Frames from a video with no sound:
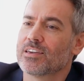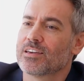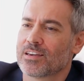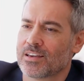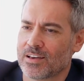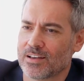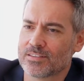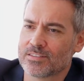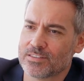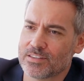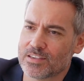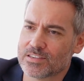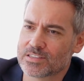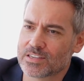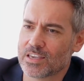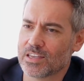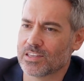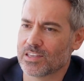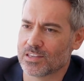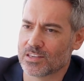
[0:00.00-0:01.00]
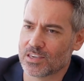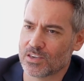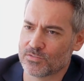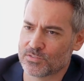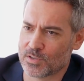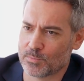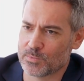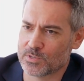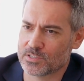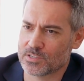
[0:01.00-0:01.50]
cut the skin and give
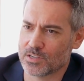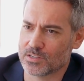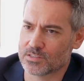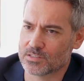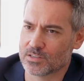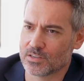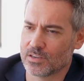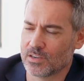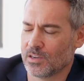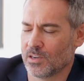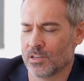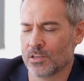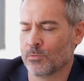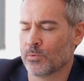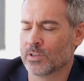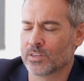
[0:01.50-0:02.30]
some stitches. Anyone